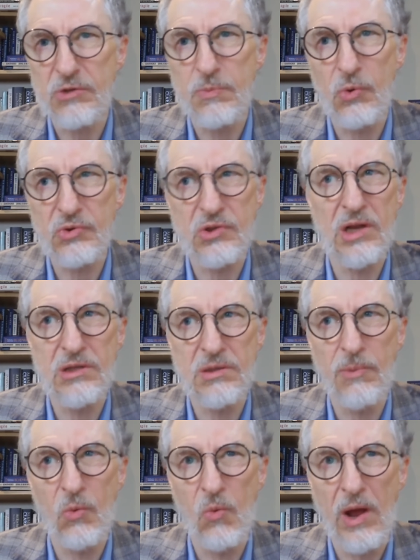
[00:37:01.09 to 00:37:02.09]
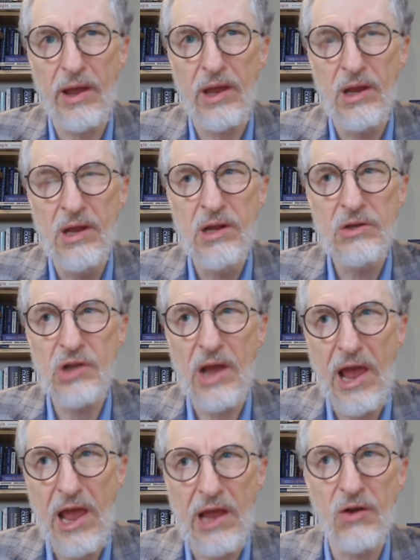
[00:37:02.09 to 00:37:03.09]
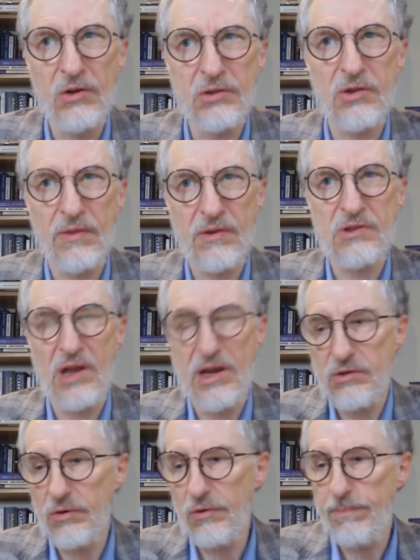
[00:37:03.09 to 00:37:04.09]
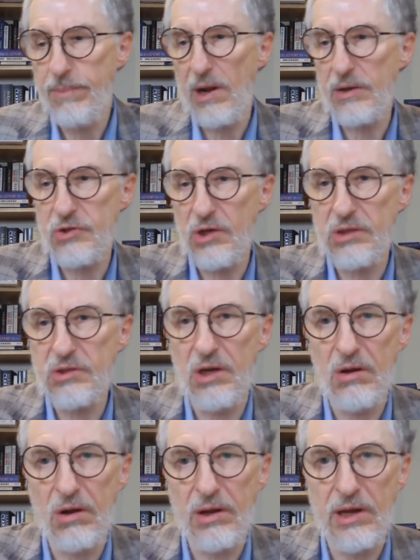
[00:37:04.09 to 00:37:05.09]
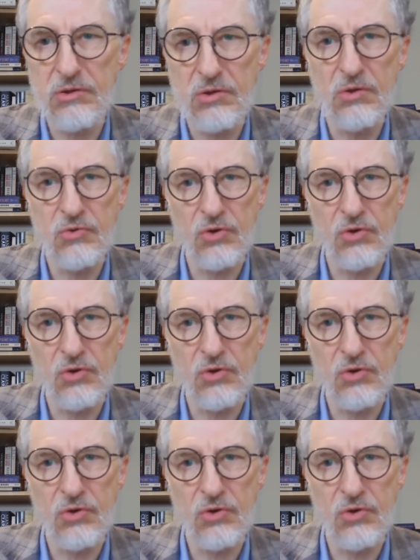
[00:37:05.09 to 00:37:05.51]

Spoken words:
more sensible way to hang on to the centre of politics and not get too tribal.